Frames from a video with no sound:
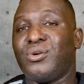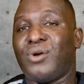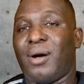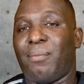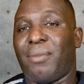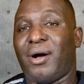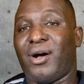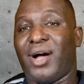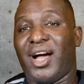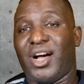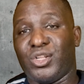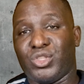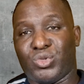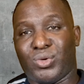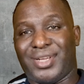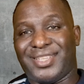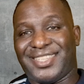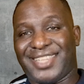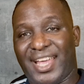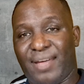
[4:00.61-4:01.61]
you about how
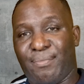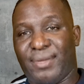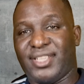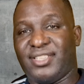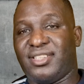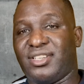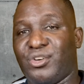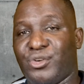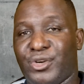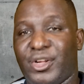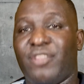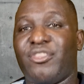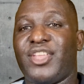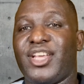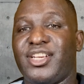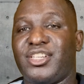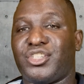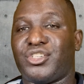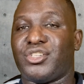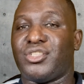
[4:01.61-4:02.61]
to assign material
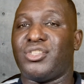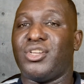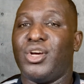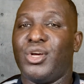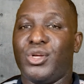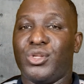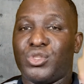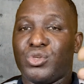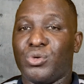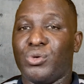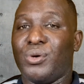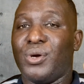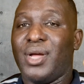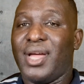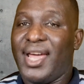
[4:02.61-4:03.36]
orientation to